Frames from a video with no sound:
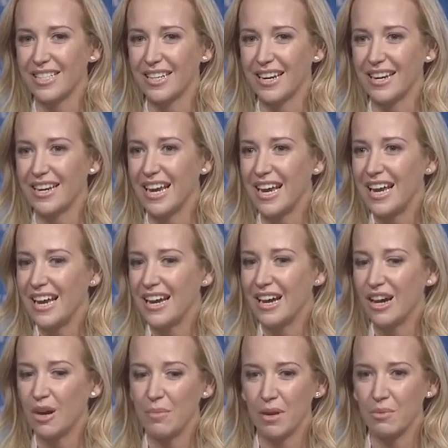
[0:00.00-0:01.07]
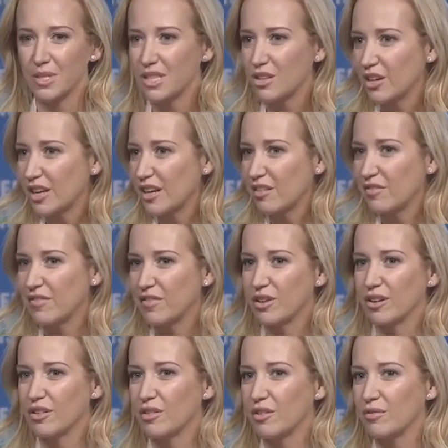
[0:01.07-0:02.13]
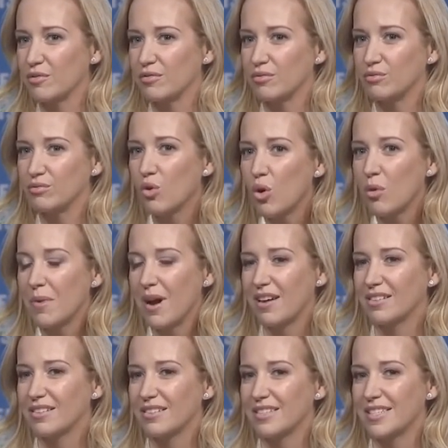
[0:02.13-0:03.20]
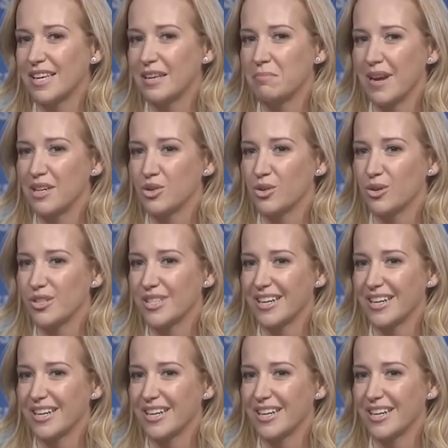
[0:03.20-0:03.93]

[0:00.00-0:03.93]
And I was looking for role models and mentors.